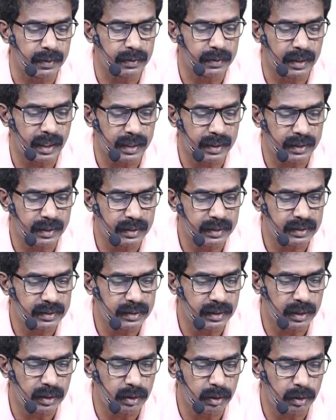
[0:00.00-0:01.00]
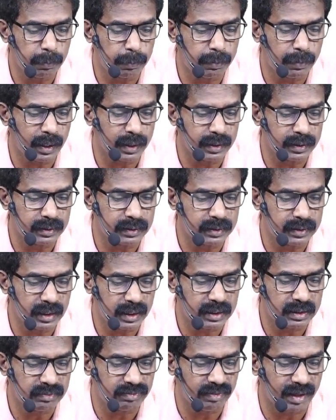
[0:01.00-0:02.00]
that is
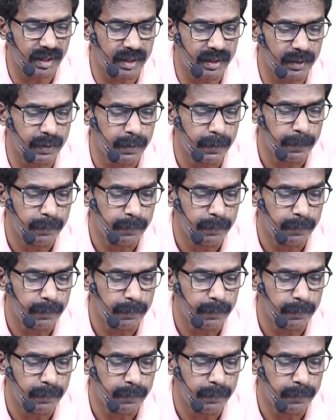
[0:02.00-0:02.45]
0.65